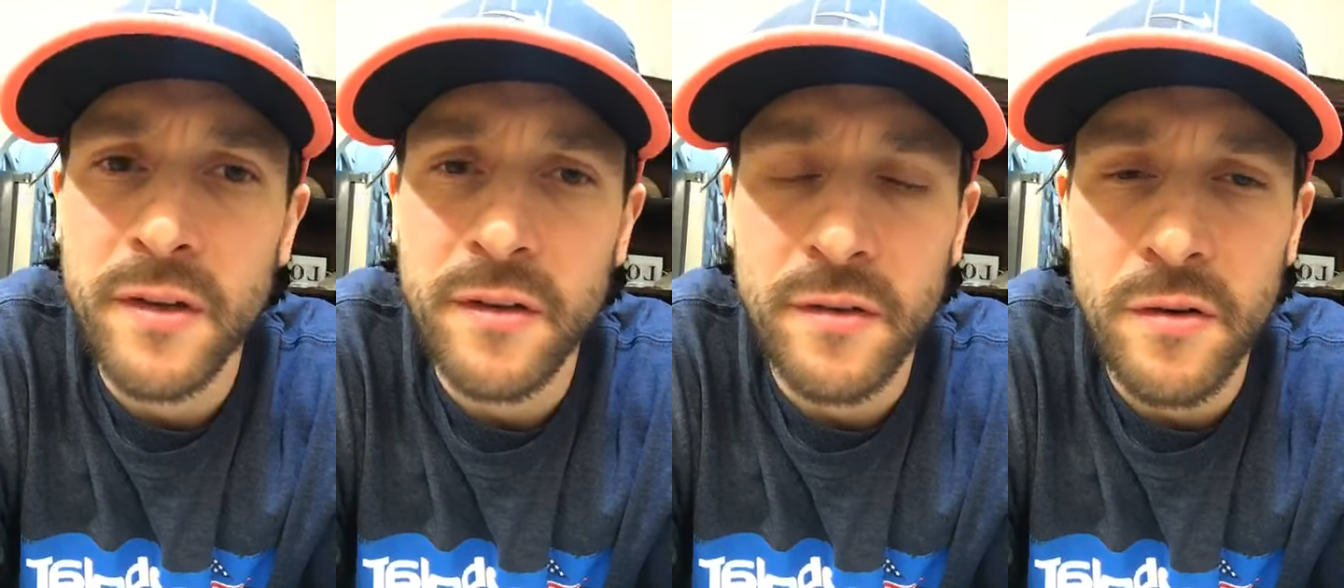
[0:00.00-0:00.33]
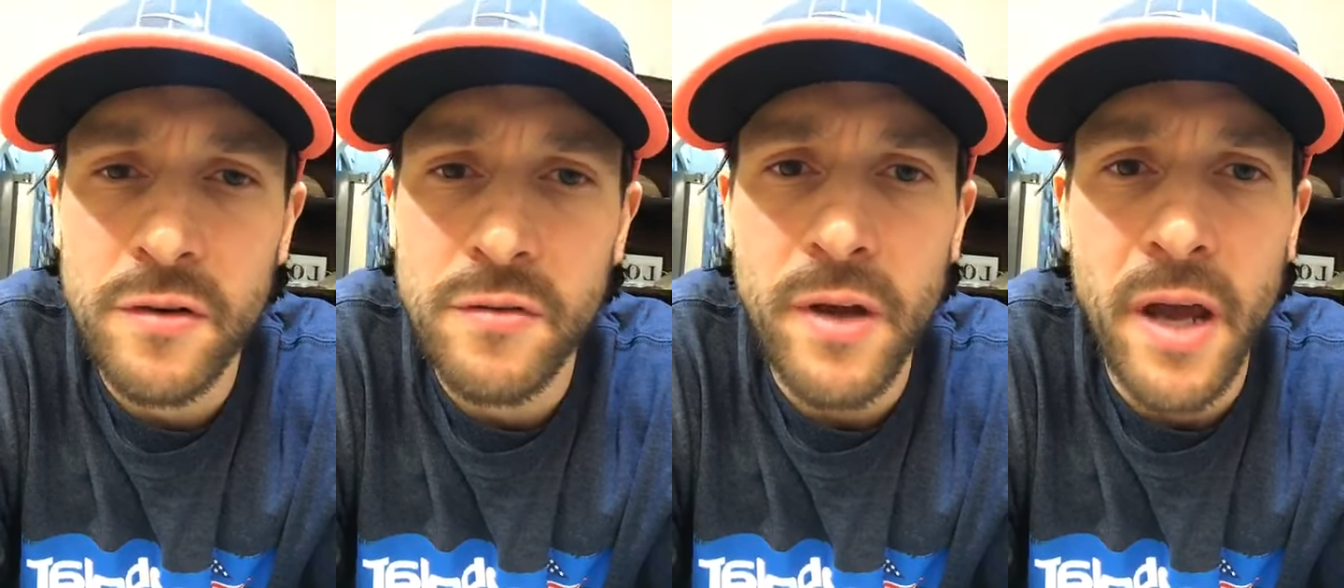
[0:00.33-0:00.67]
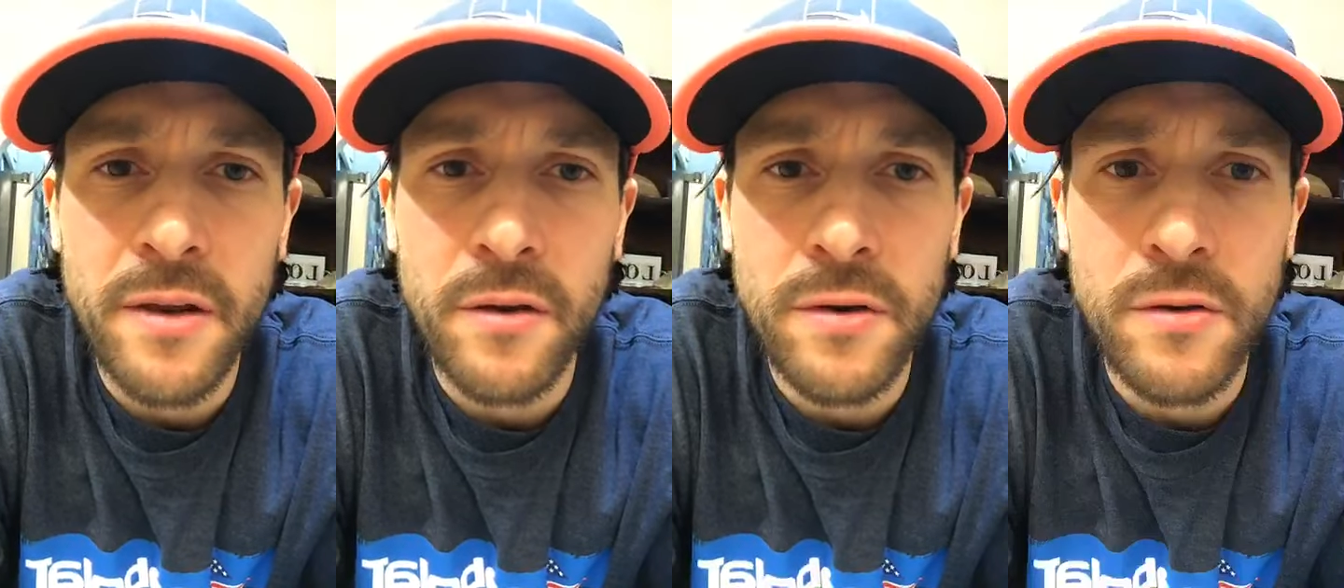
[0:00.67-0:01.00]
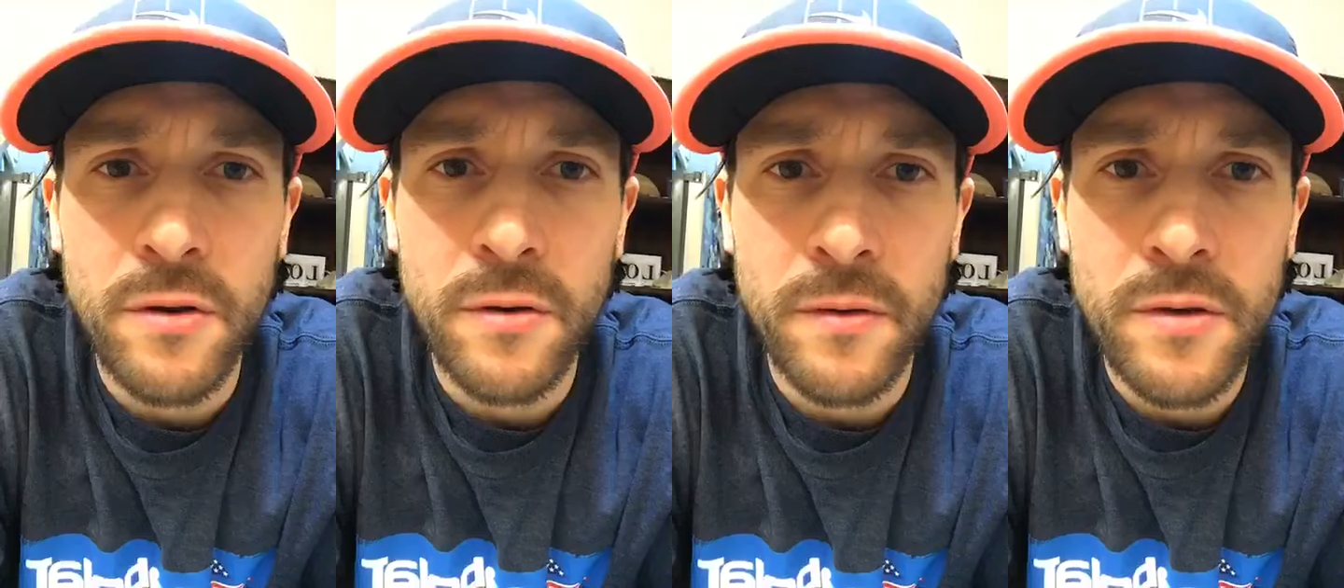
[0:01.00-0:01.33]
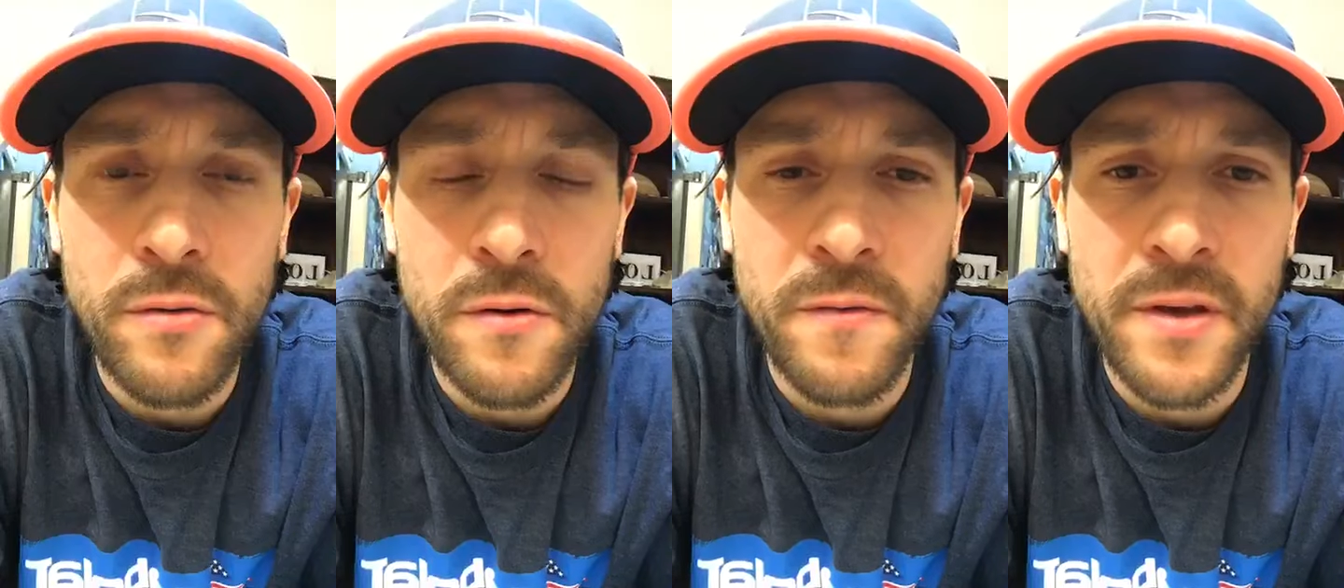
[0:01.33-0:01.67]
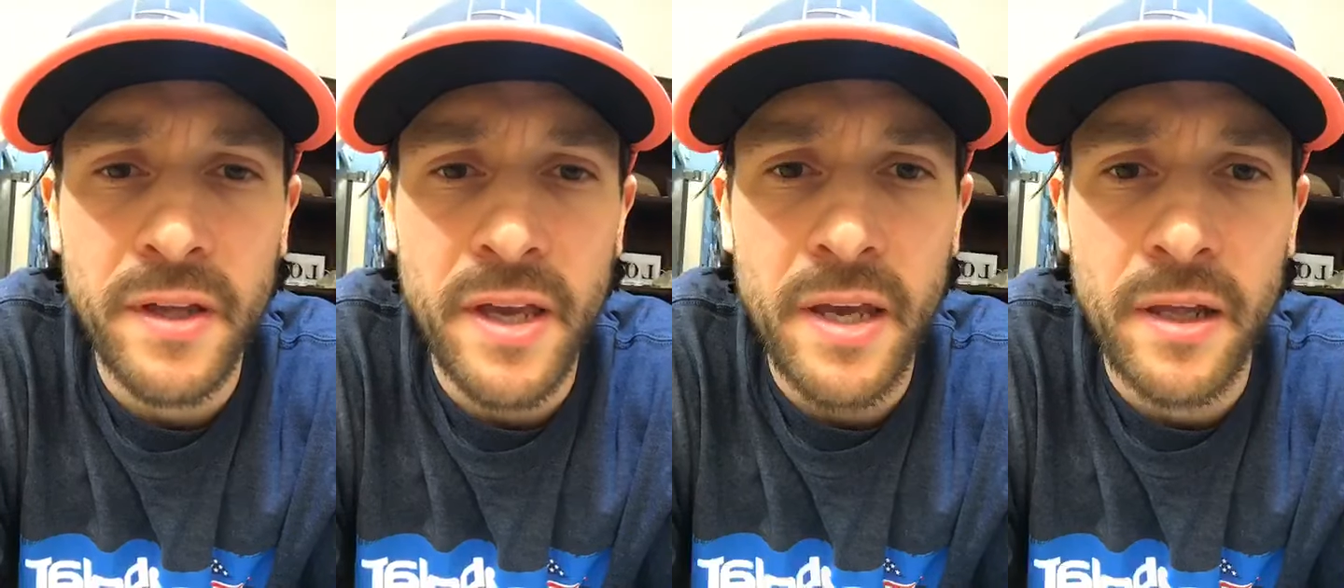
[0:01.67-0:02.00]
it surgery? I know you were, you were
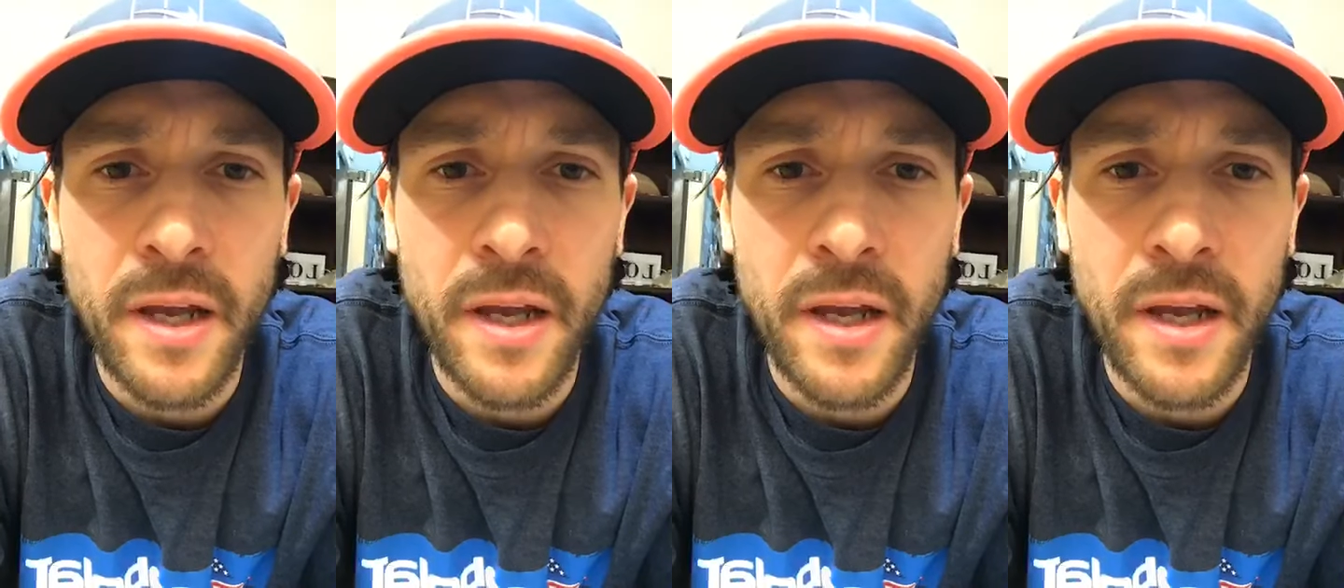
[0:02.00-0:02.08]
feeling ill.